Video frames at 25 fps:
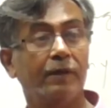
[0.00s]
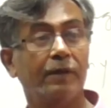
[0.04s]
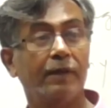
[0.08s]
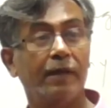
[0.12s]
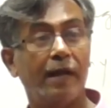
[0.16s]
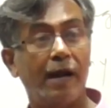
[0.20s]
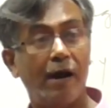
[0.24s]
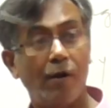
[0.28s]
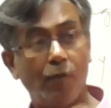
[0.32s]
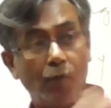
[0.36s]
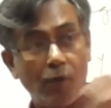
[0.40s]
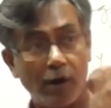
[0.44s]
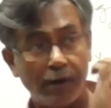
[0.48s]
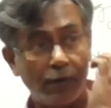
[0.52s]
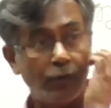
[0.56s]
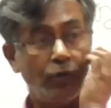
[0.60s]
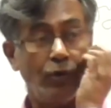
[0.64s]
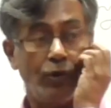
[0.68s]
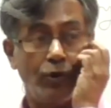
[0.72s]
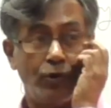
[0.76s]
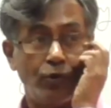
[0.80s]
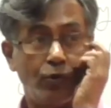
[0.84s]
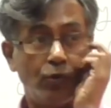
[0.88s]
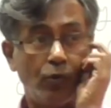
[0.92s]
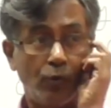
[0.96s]
Now what we
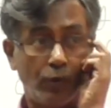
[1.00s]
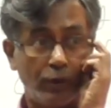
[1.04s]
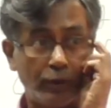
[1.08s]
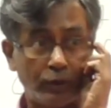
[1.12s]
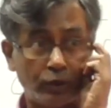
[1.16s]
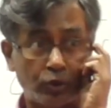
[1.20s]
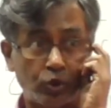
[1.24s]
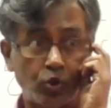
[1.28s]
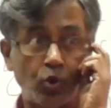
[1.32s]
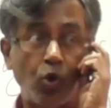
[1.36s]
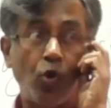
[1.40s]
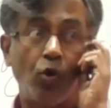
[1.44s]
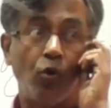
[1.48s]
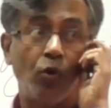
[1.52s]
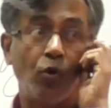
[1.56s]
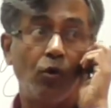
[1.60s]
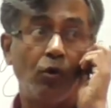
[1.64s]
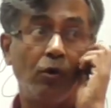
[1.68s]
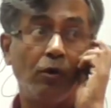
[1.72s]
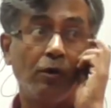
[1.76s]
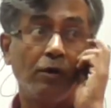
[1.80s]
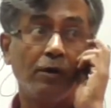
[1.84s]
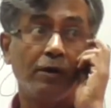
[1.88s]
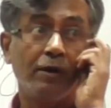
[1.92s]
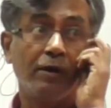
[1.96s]
will do, we will show
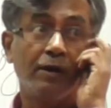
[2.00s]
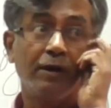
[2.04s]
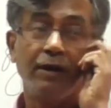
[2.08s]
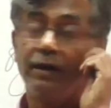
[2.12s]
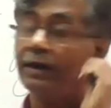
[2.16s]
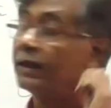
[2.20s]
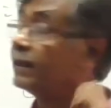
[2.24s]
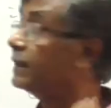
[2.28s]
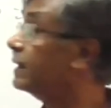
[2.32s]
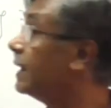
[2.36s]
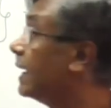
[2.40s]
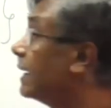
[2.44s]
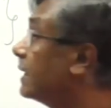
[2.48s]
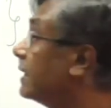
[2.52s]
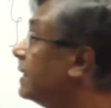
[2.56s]
that